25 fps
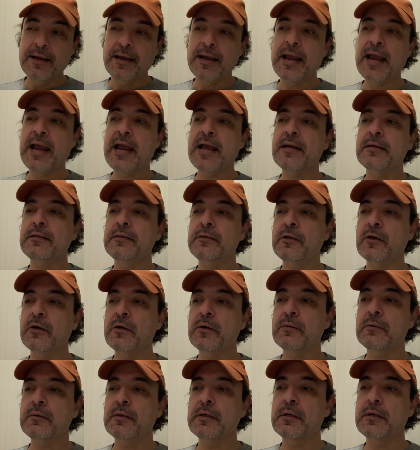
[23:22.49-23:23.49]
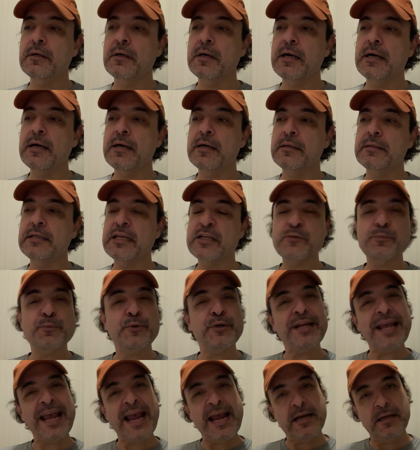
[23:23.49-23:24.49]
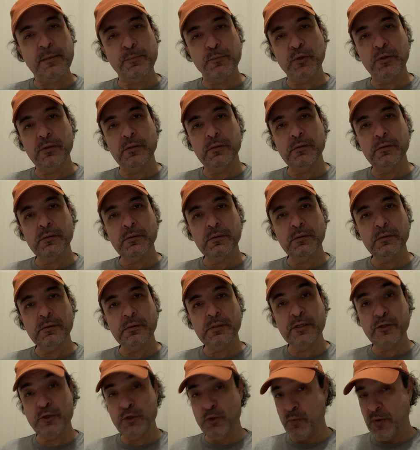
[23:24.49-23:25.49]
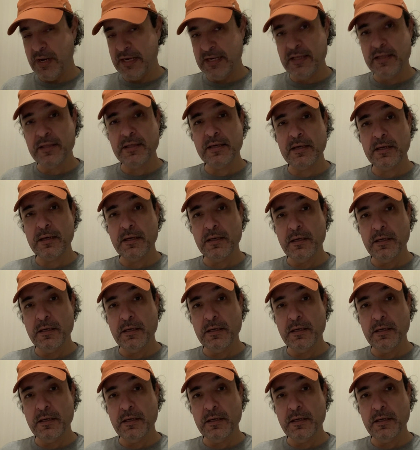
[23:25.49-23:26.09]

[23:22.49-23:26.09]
and a desperate animal can do anything.